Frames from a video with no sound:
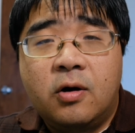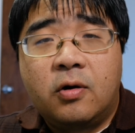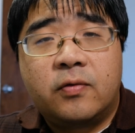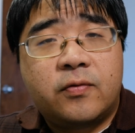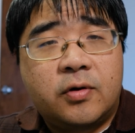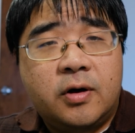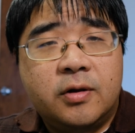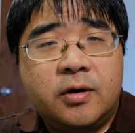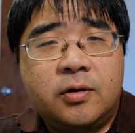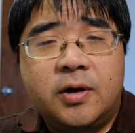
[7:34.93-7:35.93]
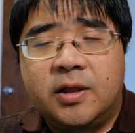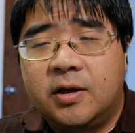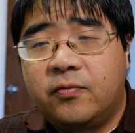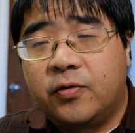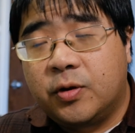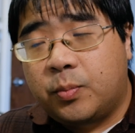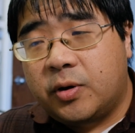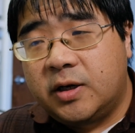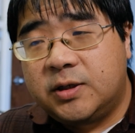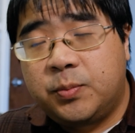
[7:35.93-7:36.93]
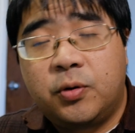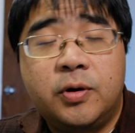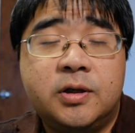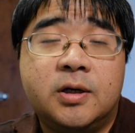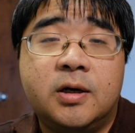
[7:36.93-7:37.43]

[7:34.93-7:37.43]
Overall though, I think for the price point